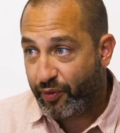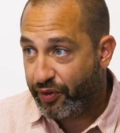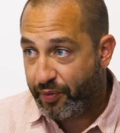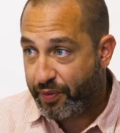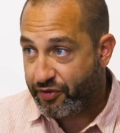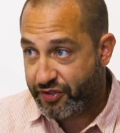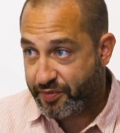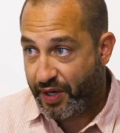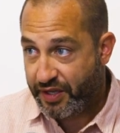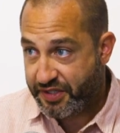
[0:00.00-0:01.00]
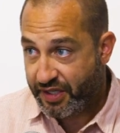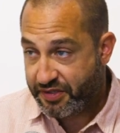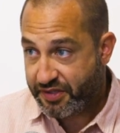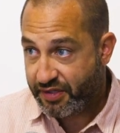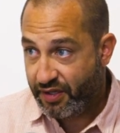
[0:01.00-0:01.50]
for what the purchase price is.
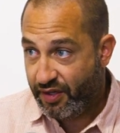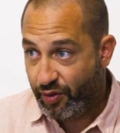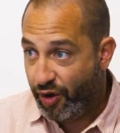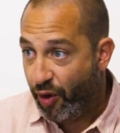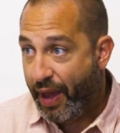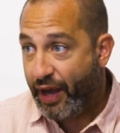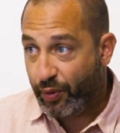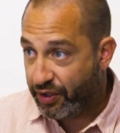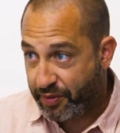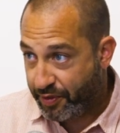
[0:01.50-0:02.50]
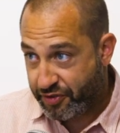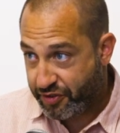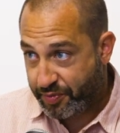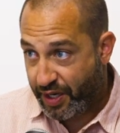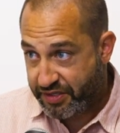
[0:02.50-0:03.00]
Right. And then no matter what the
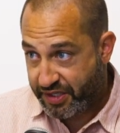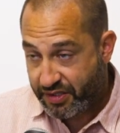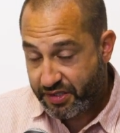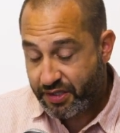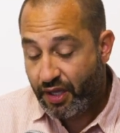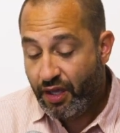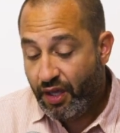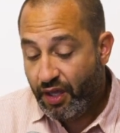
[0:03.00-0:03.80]
purchase price is. Right.